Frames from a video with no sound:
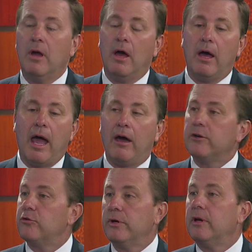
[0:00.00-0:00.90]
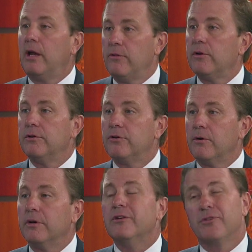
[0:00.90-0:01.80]
how I treated other
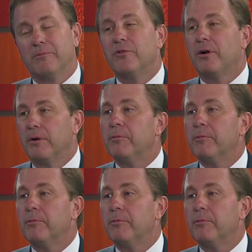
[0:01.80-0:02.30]
attorneys. So I'm very